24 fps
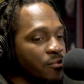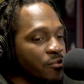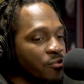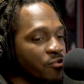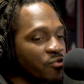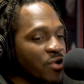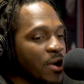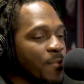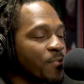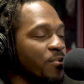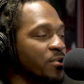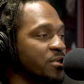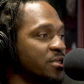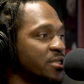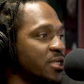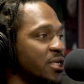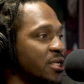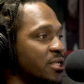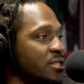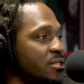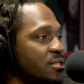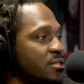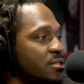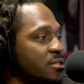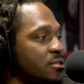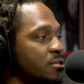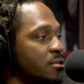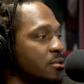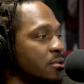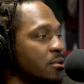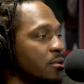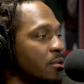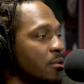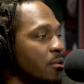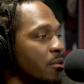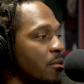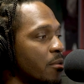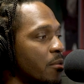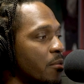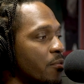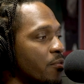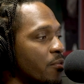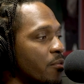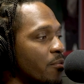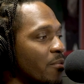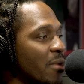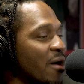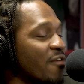represents
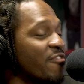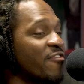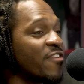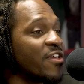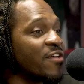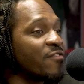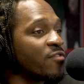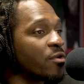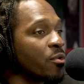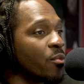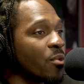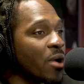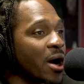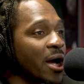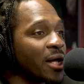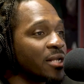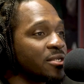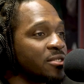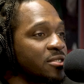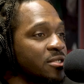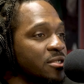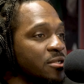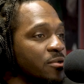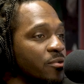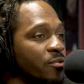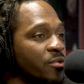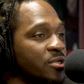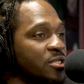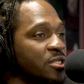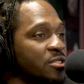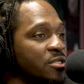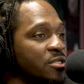my favorite watch, which